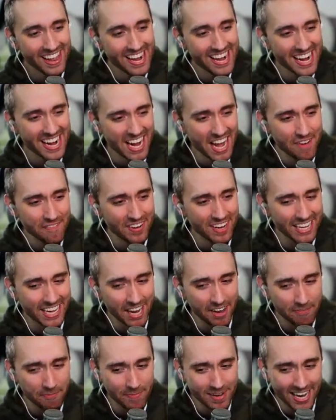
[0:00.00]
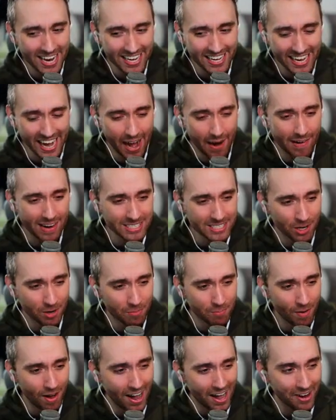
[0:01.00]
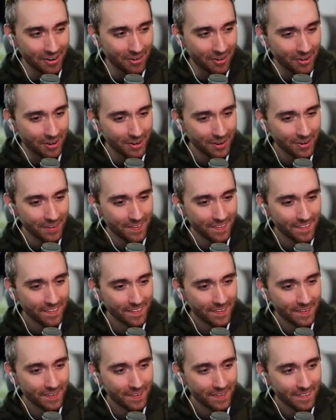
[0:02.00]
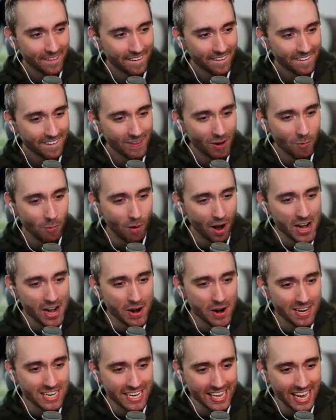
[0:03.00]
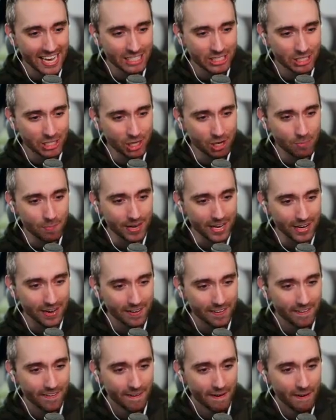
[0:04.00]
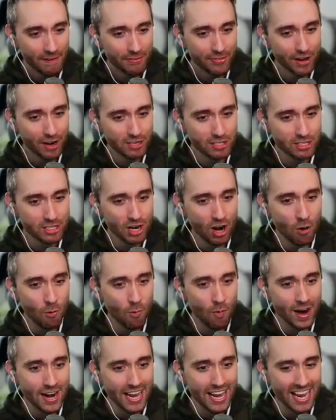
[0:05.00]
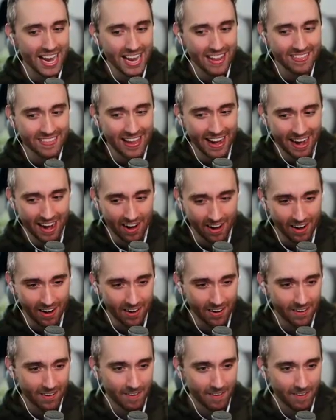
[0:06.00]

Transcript: they didn't even give me a character model. No wonder he can't shoot me. There's no one in there.